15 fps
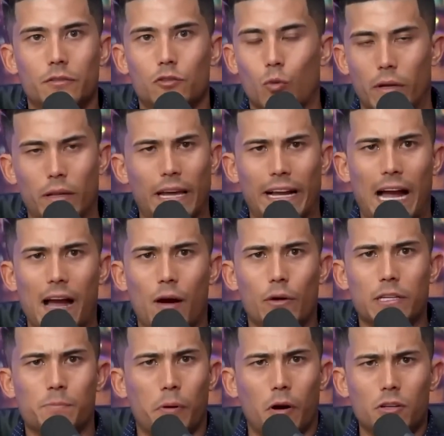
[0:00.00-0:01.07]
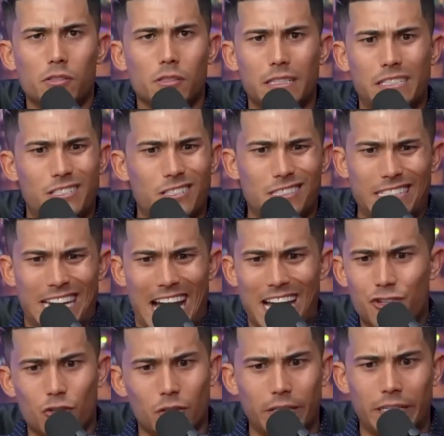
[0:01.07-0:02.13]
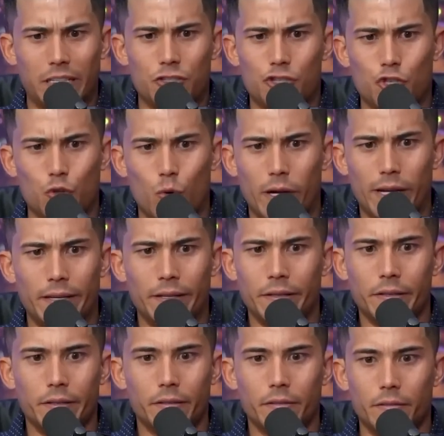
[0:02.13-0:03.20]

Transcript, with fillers: tw- like I always personally just naturally enjoyed